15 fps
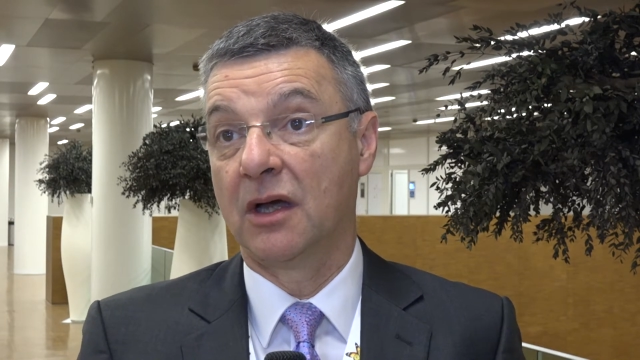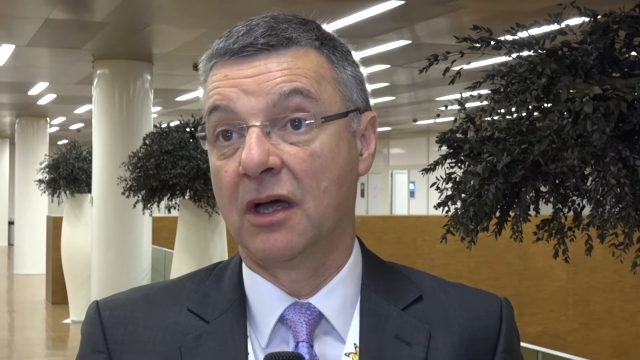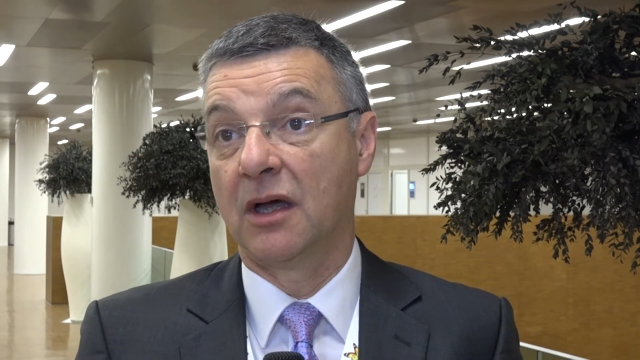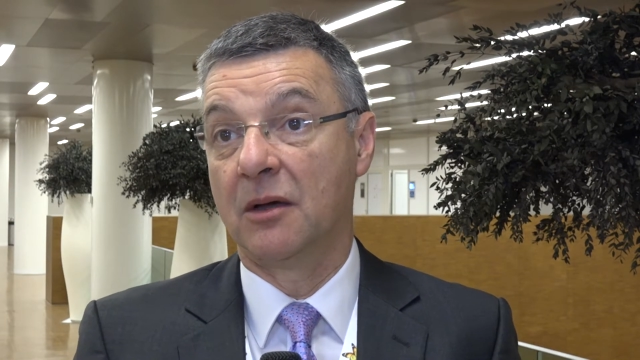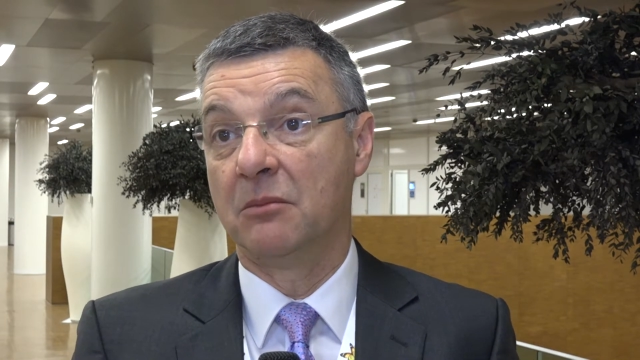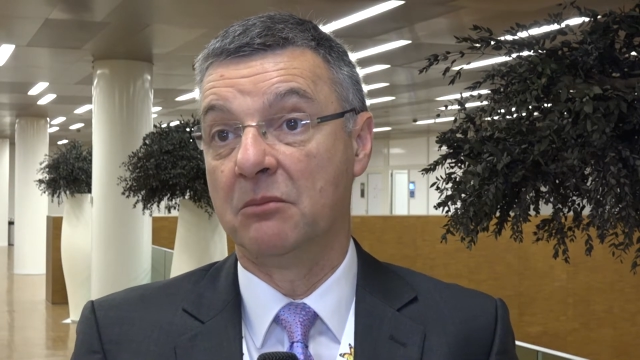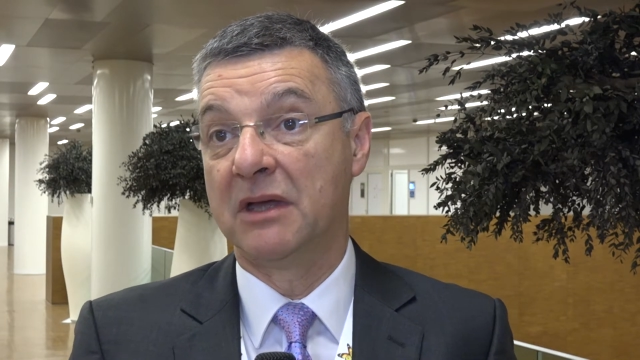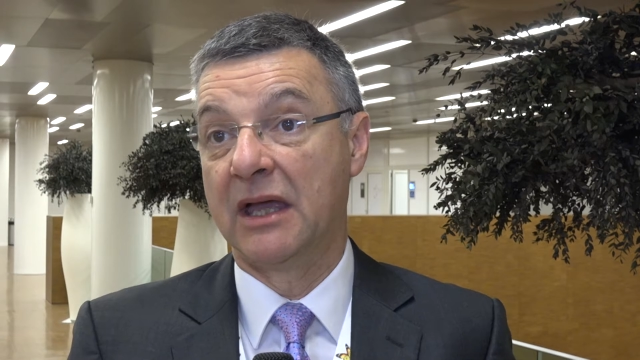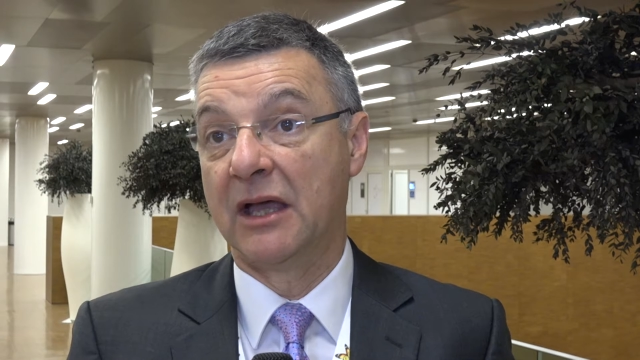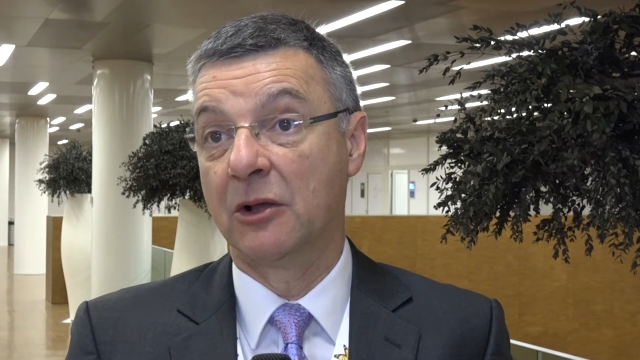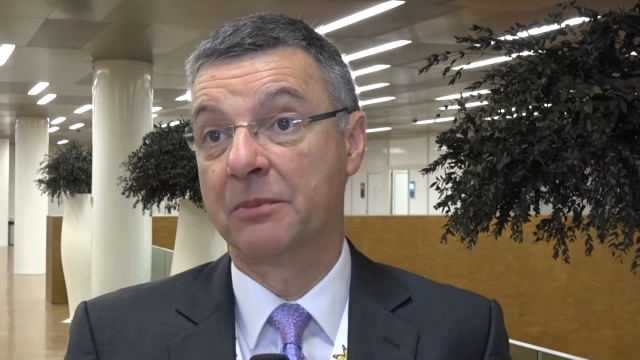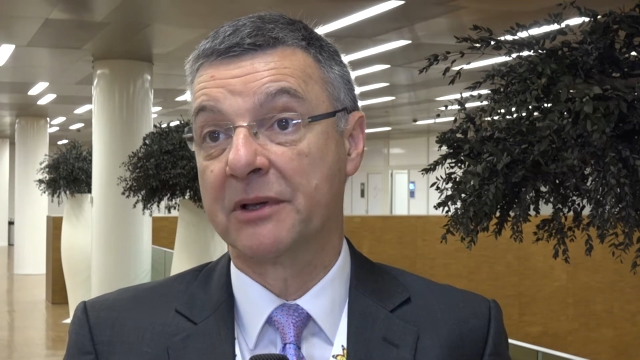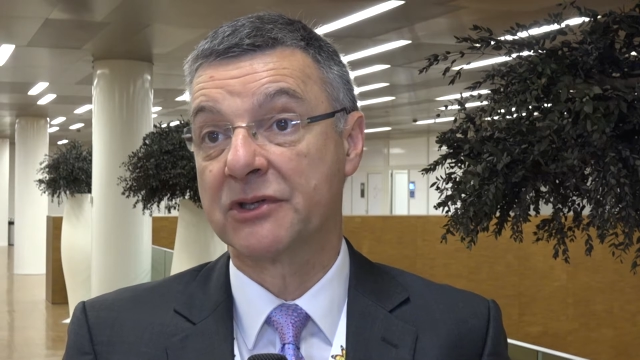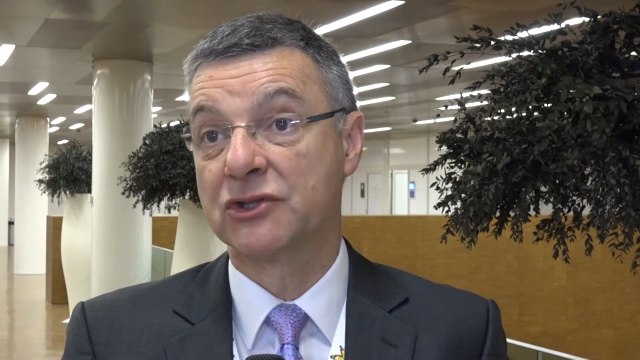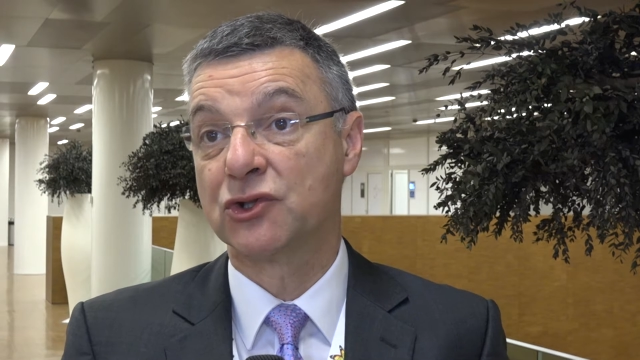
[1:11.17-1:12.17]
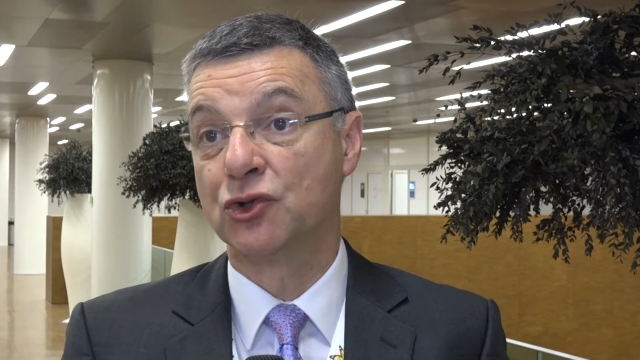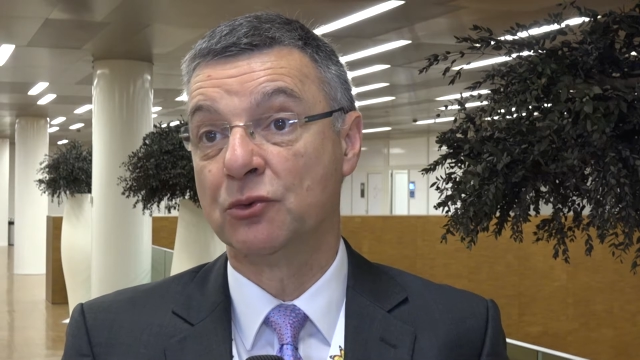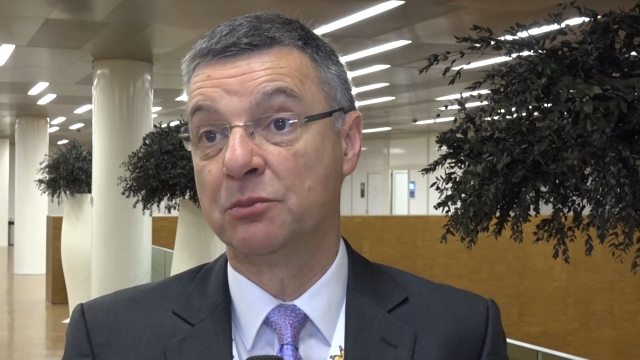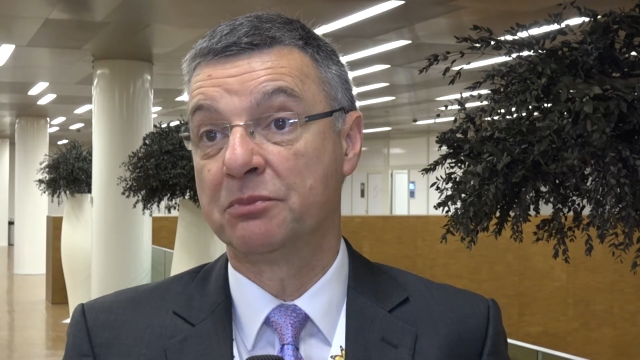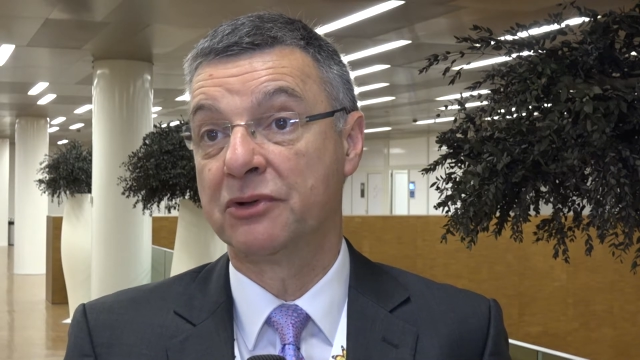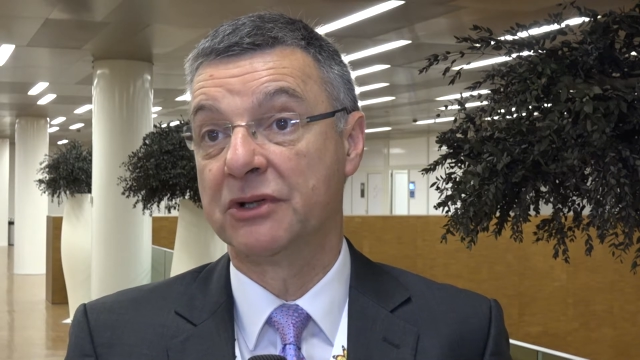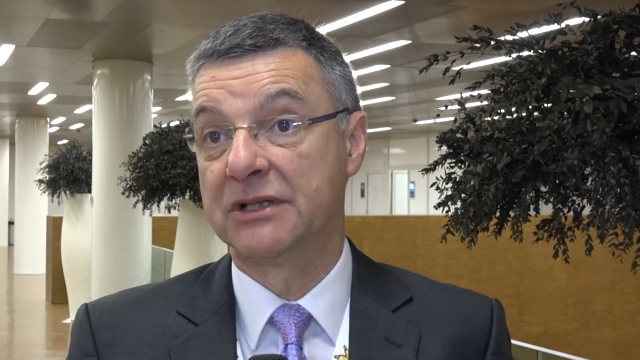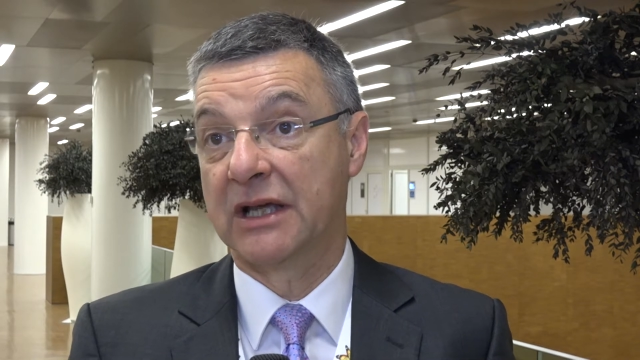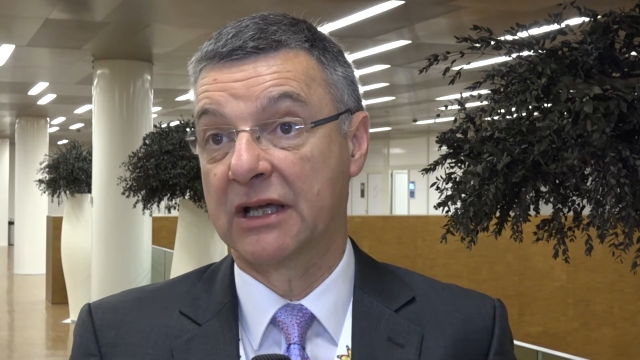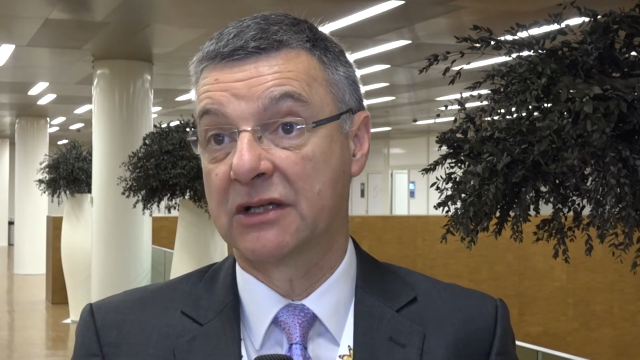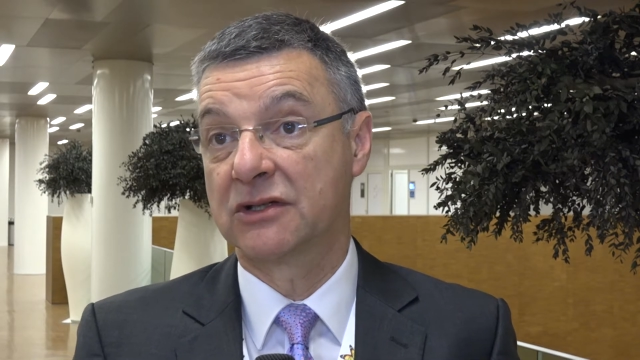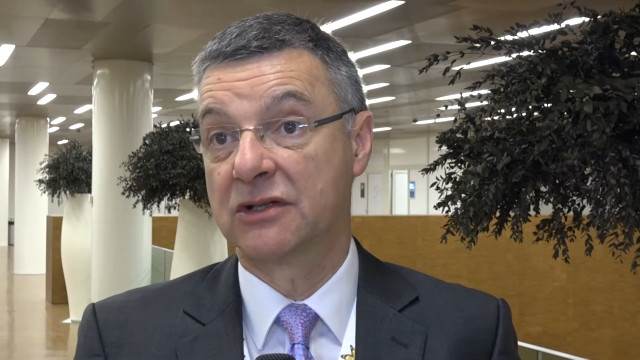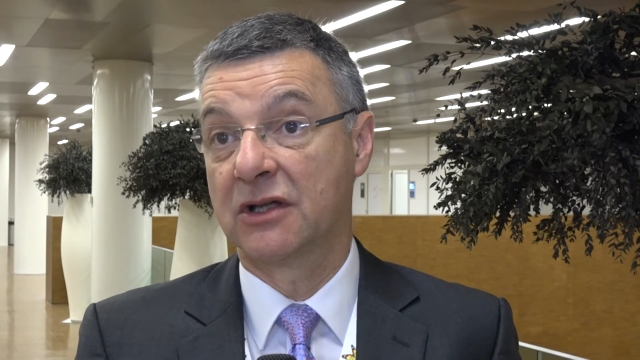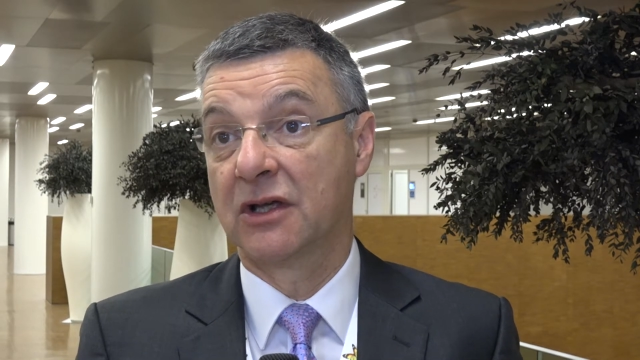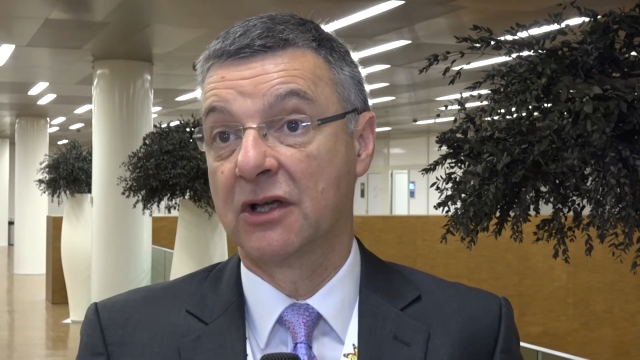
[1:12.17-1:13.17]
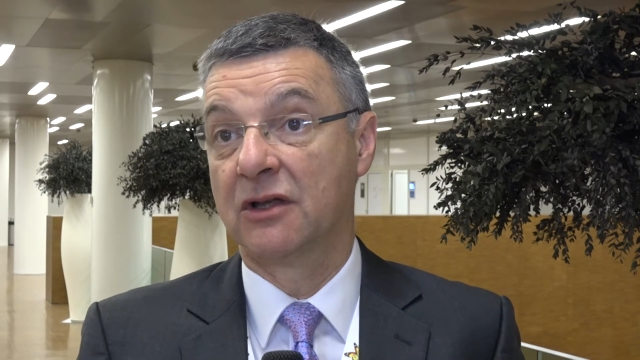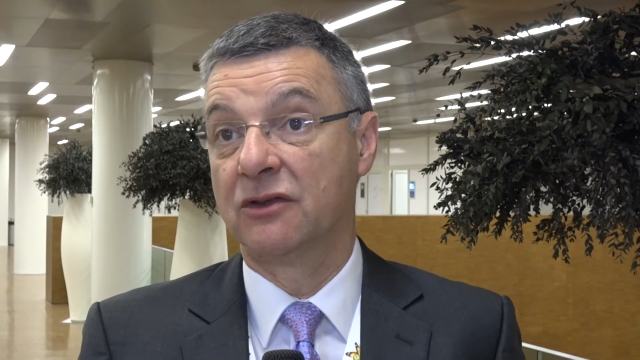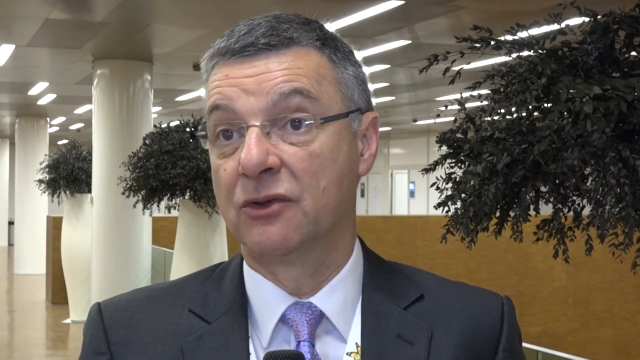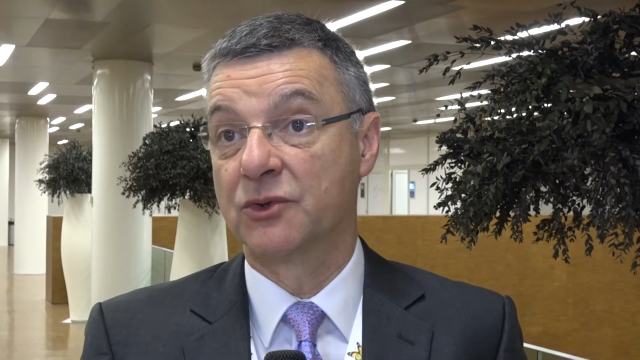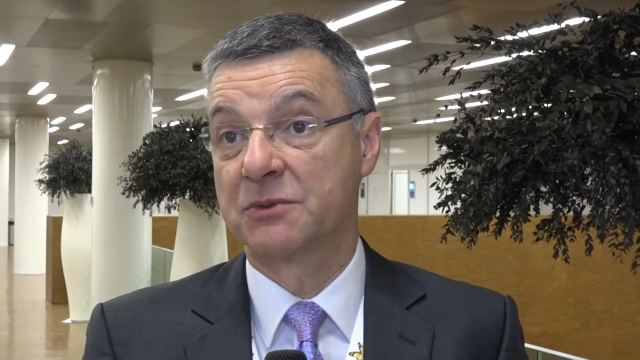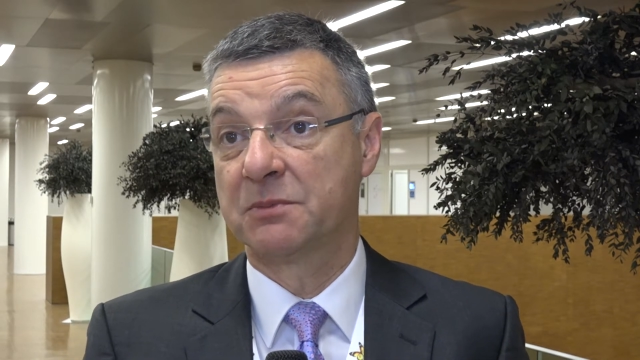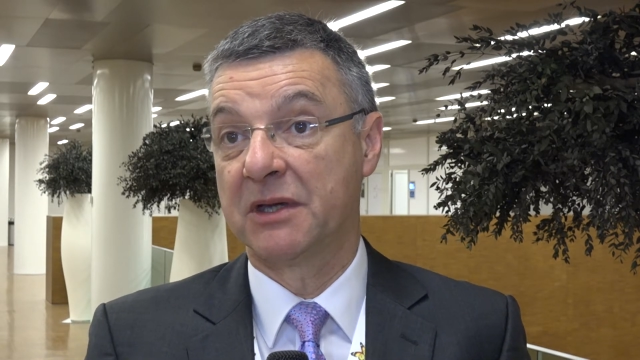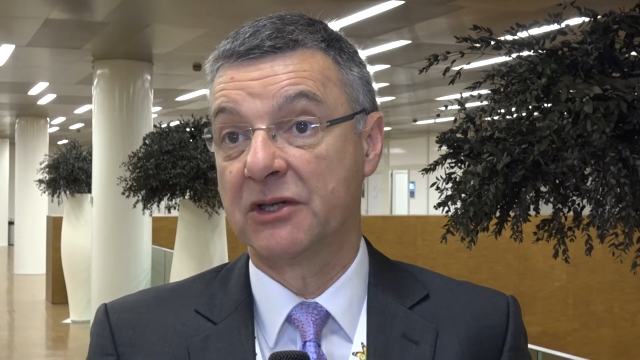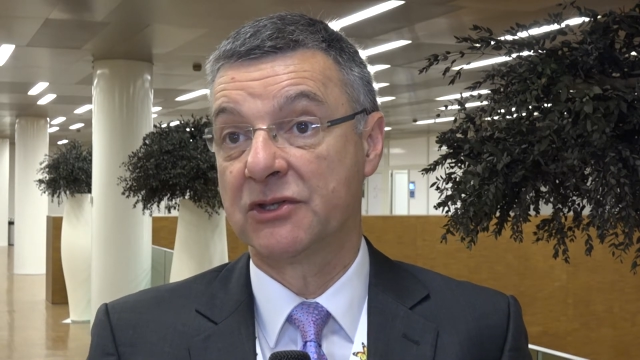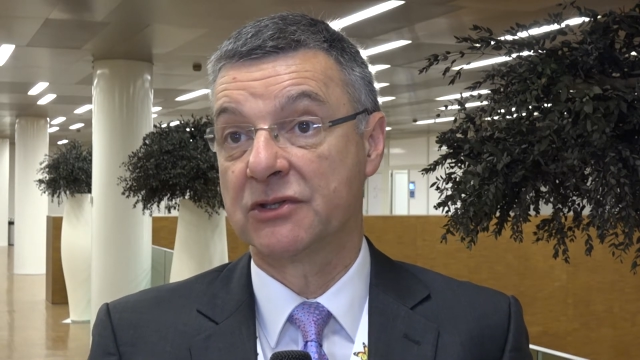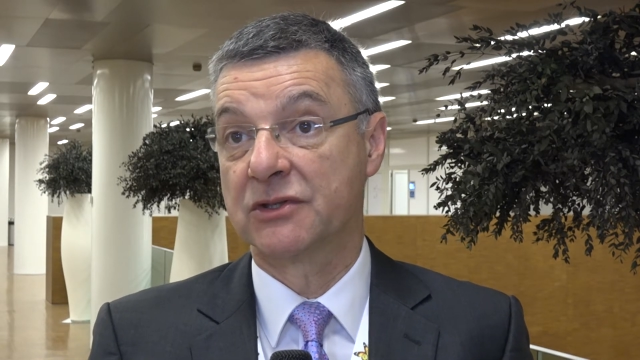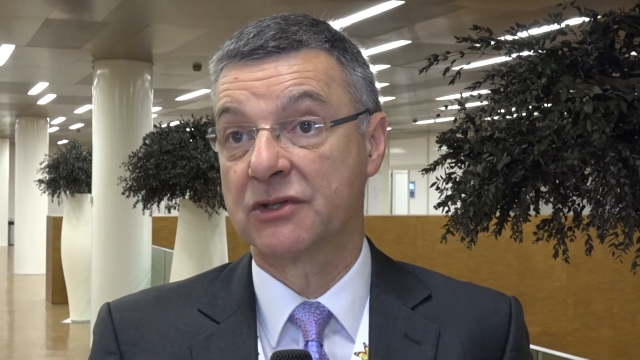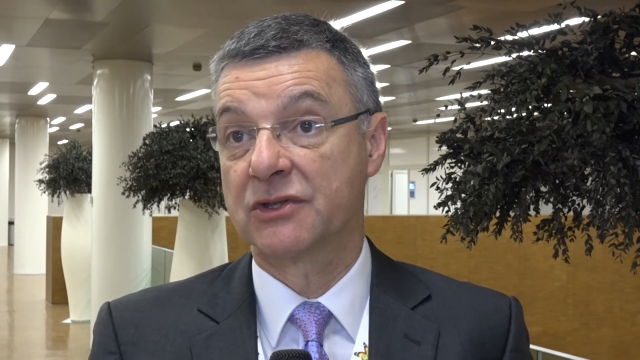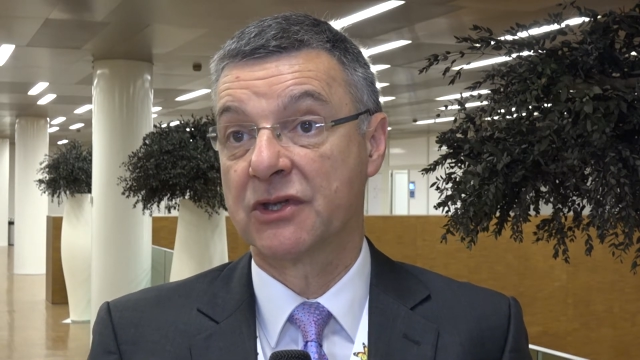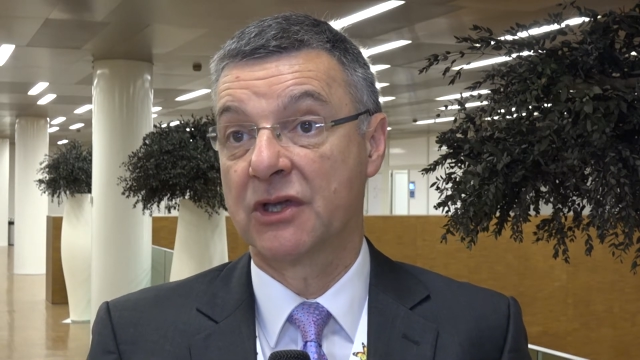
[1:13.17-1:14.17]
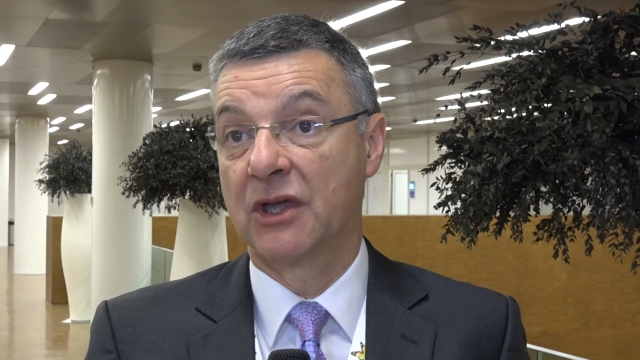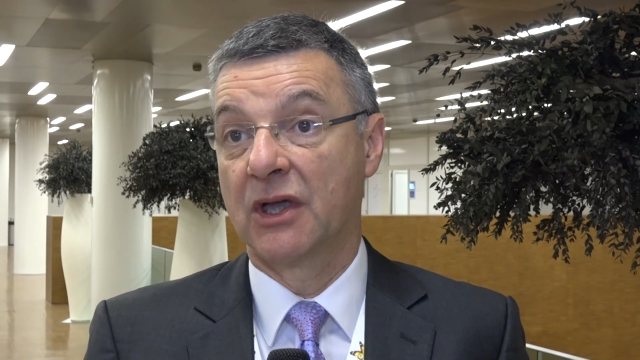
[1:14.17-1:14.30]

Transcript: uh, may help us to predict those patients